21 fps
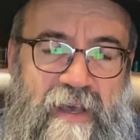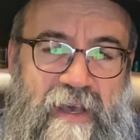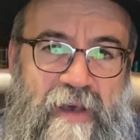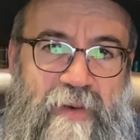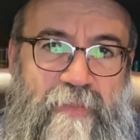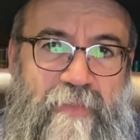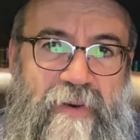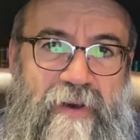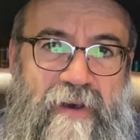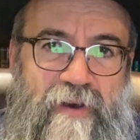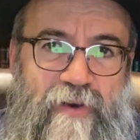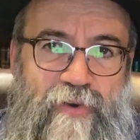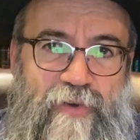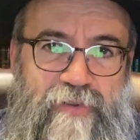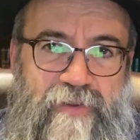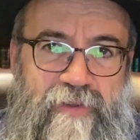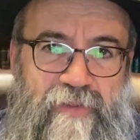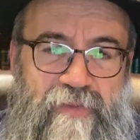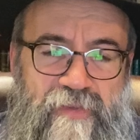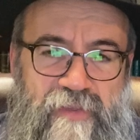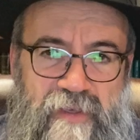
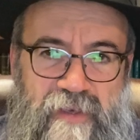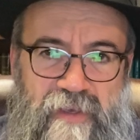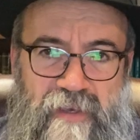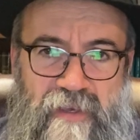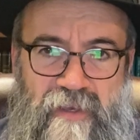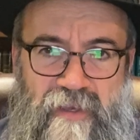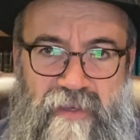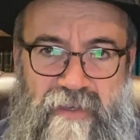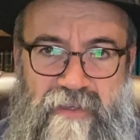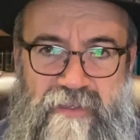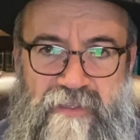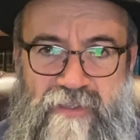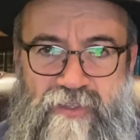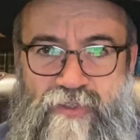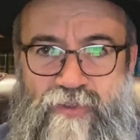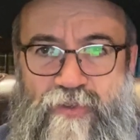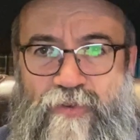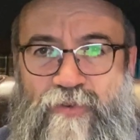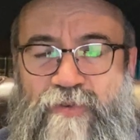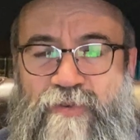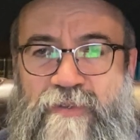about the
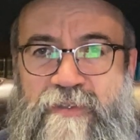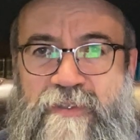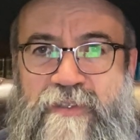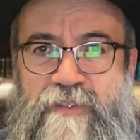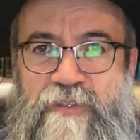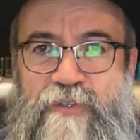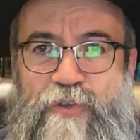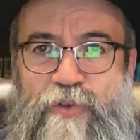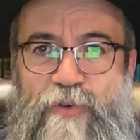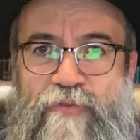source